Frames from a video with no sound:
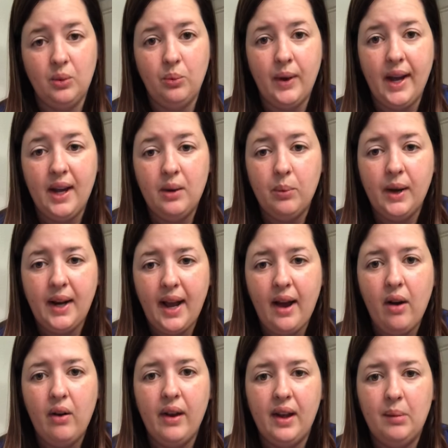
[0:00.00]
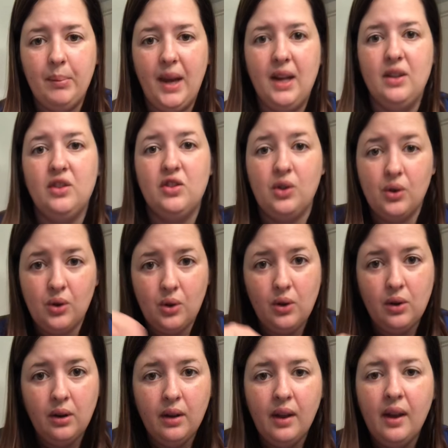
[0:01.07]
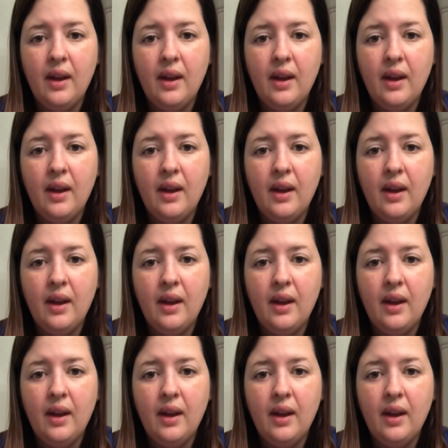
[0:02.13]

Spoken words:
red one out and made a circle.